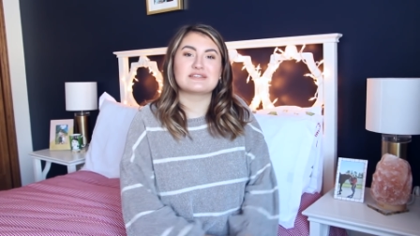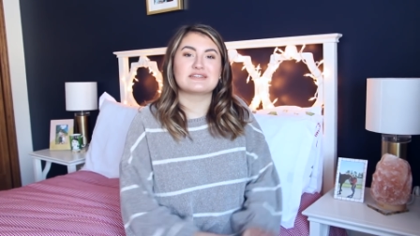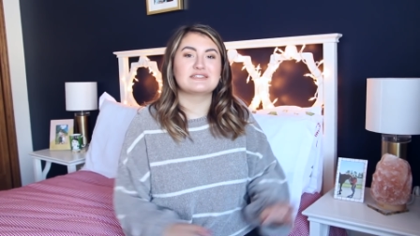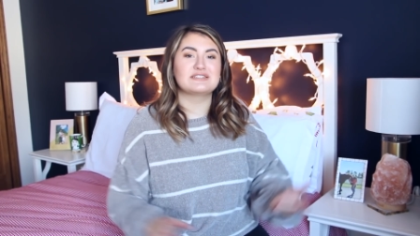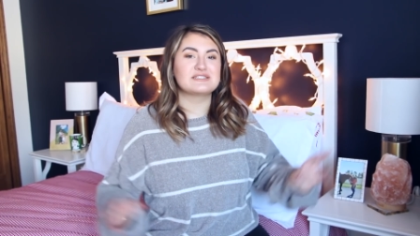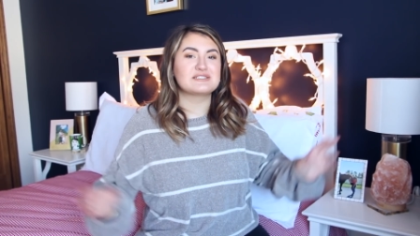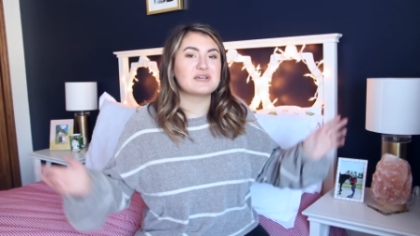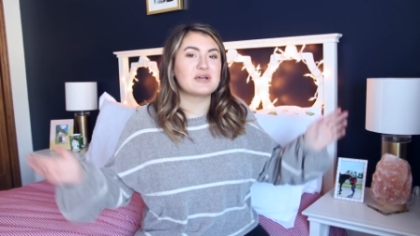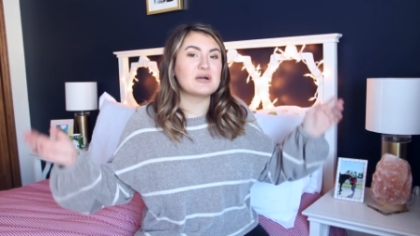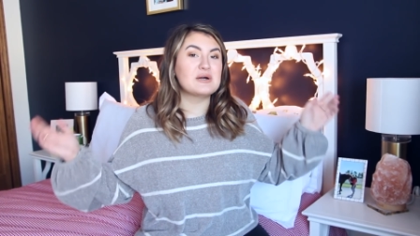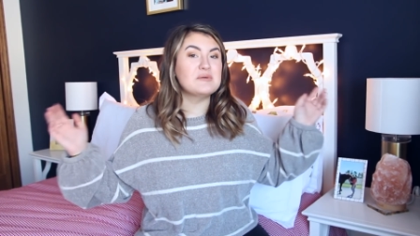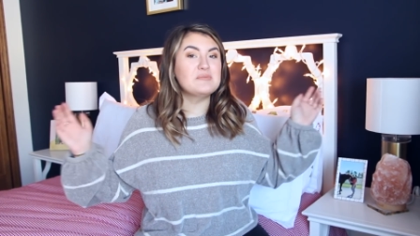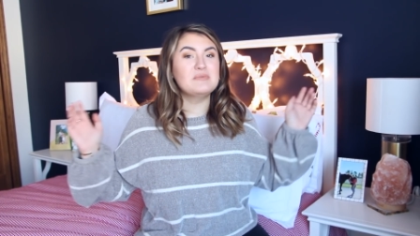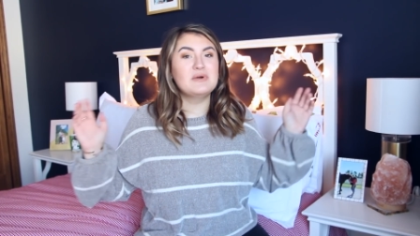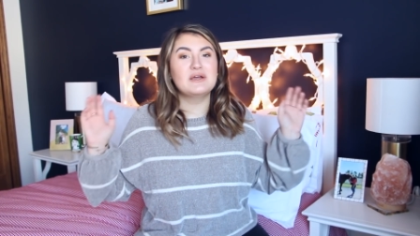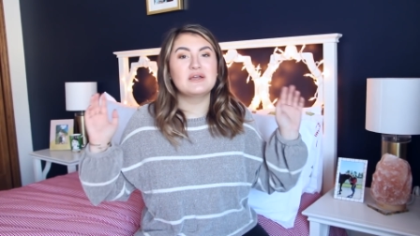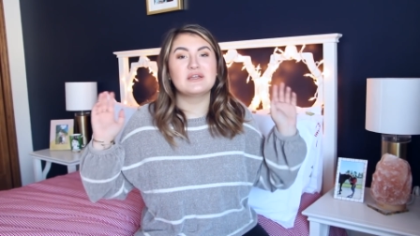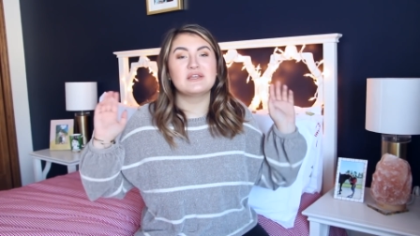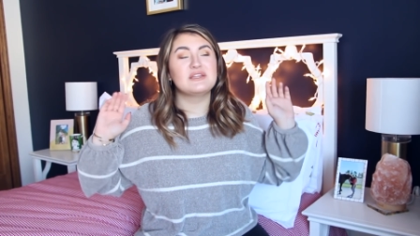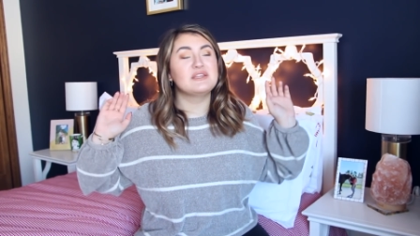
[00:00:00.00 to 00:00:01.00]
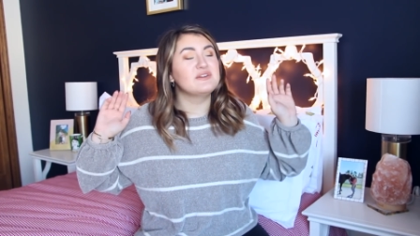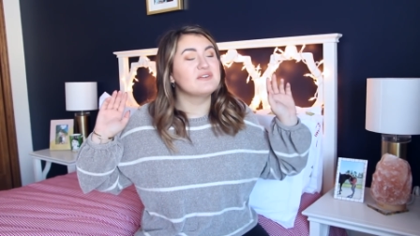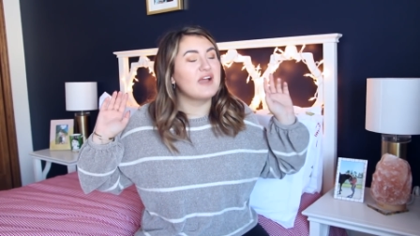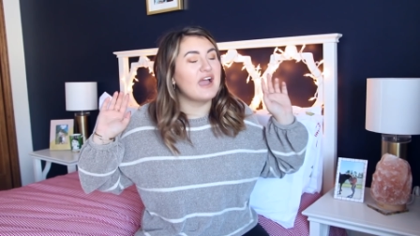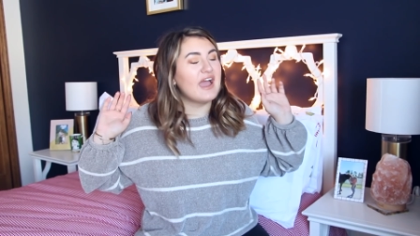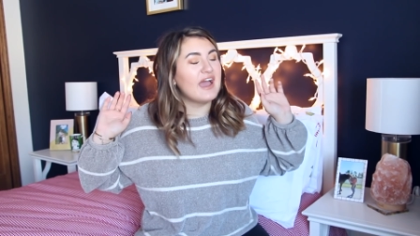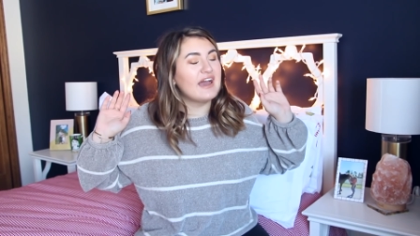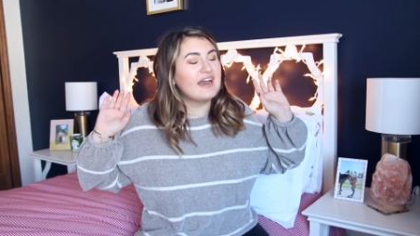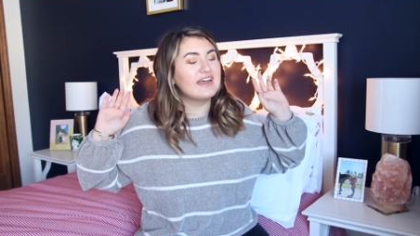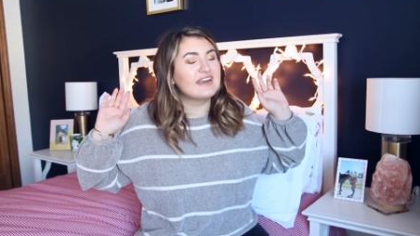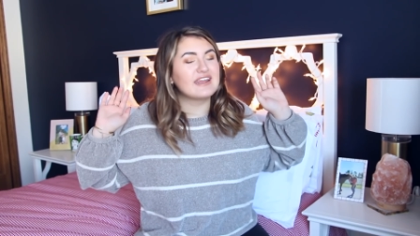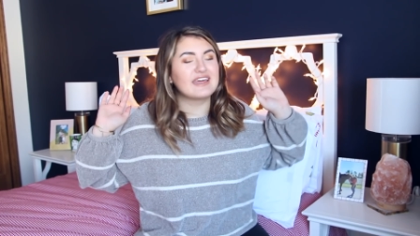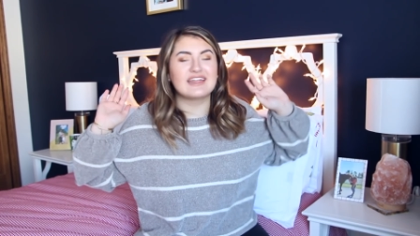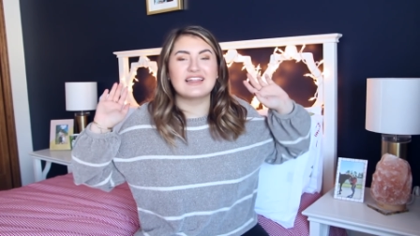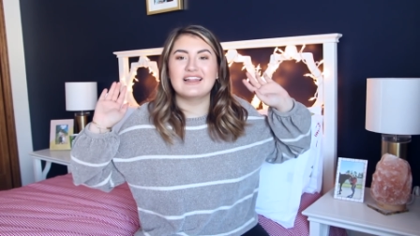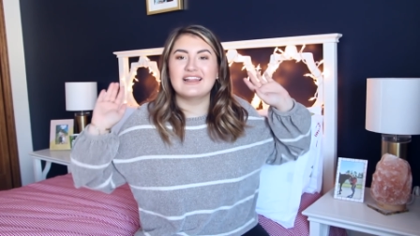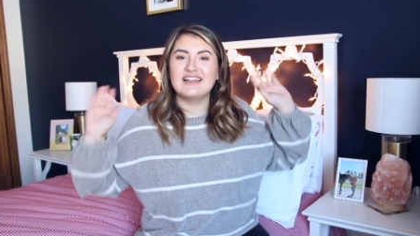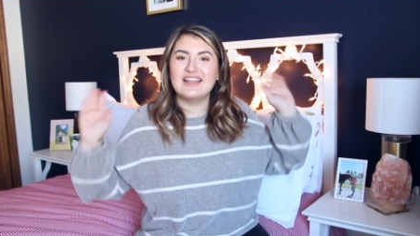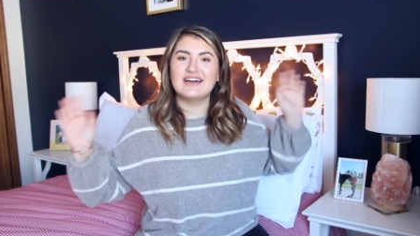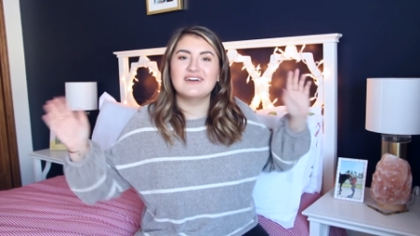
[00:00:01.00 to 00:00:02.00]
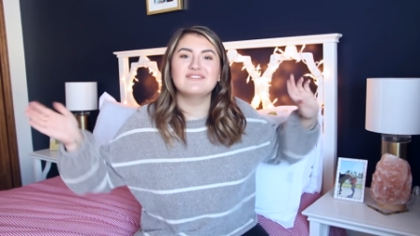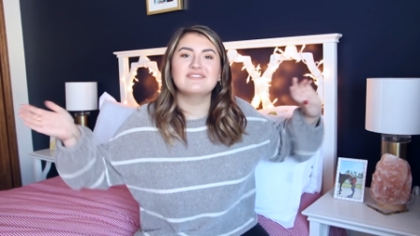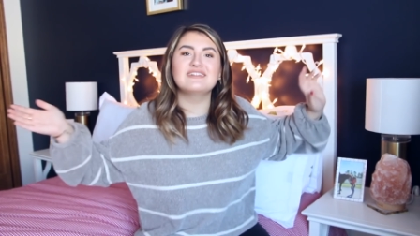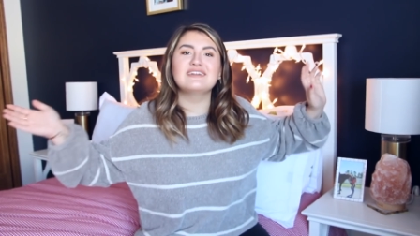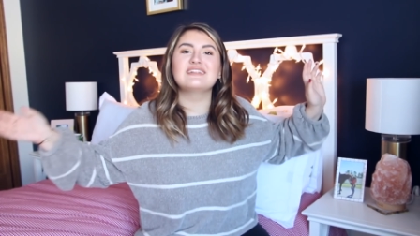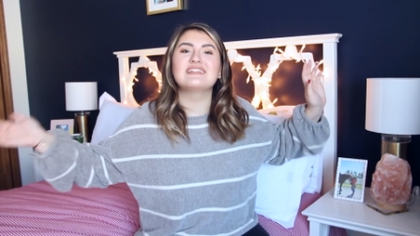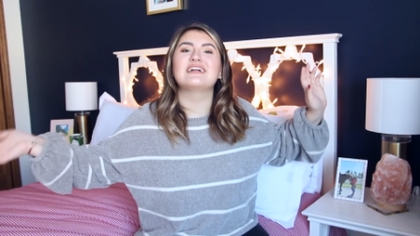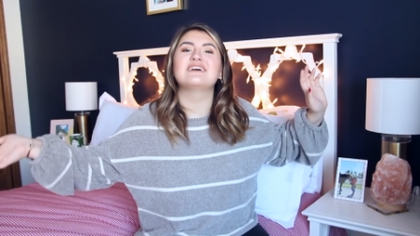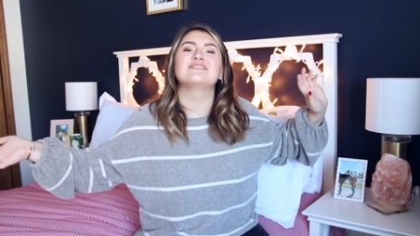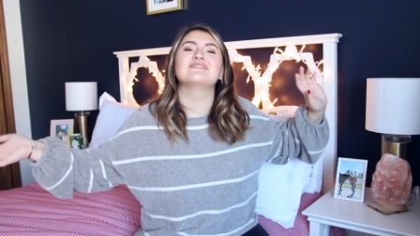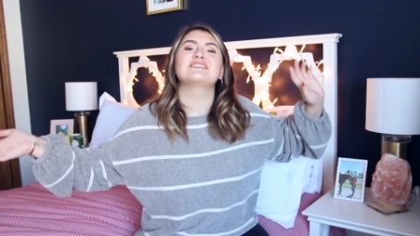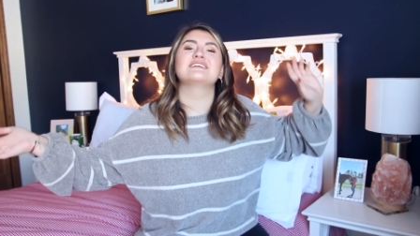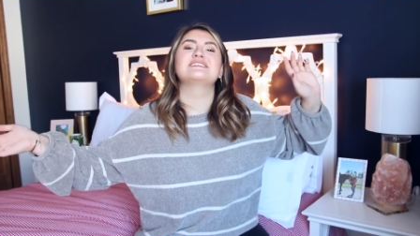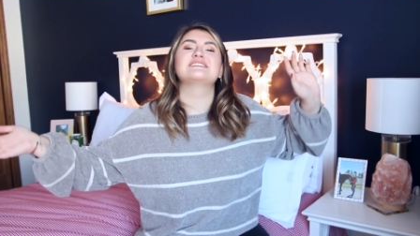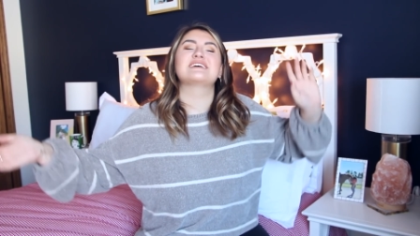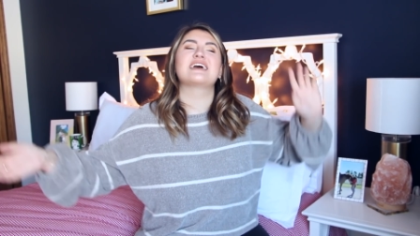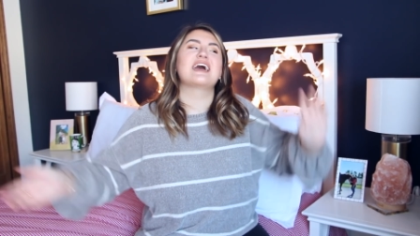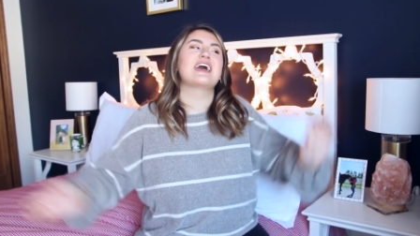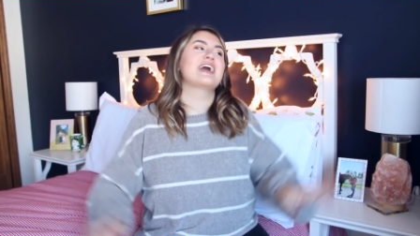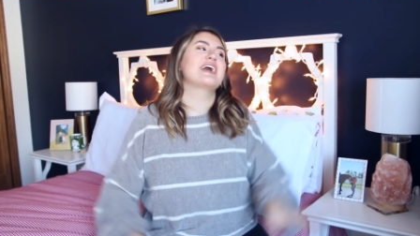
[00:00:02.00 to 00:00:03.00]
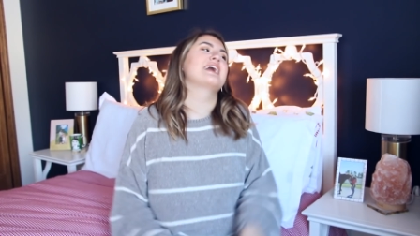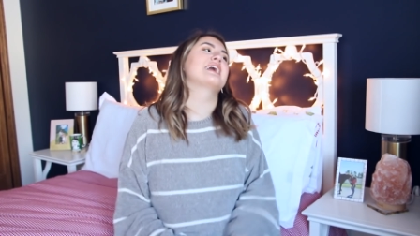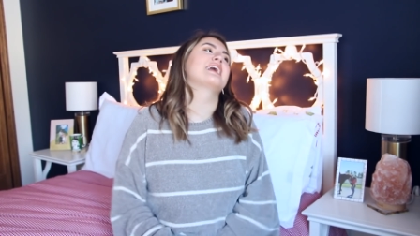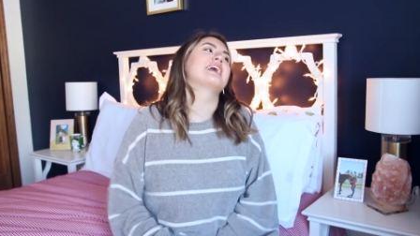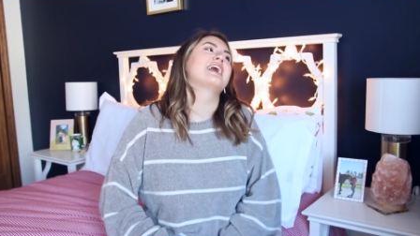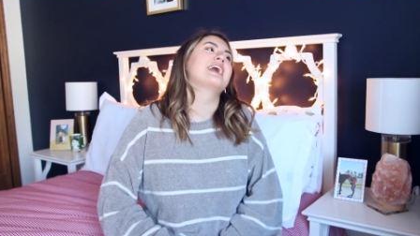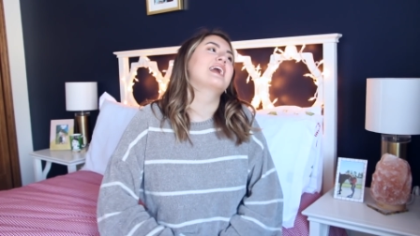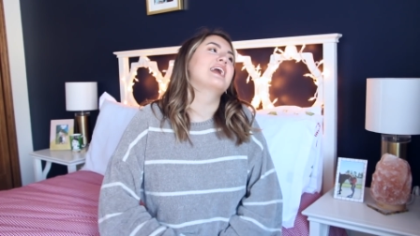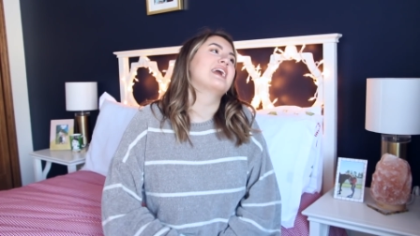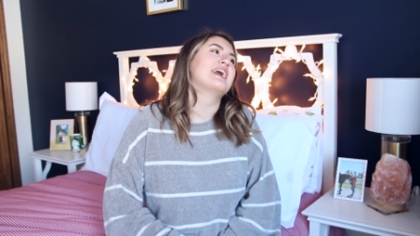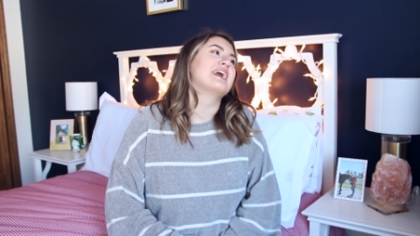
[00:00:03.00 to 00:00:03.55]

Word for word: I just hope you had a lovely, lovely day.